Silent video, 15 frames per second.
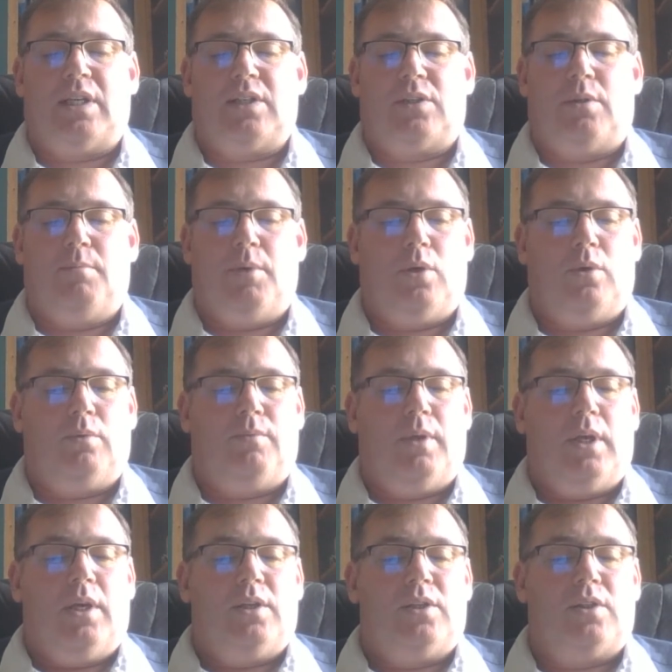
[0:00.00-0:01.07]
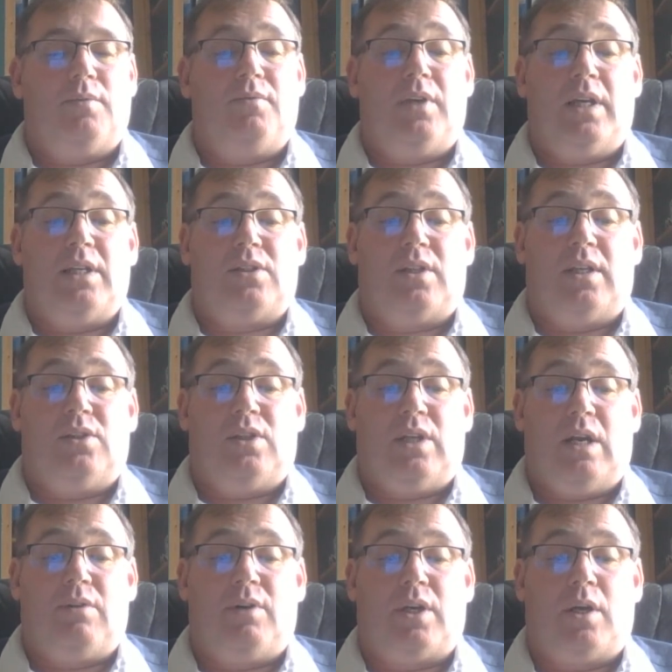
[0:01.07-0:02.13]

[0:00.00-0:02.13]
asked the mole some of yesterday's terror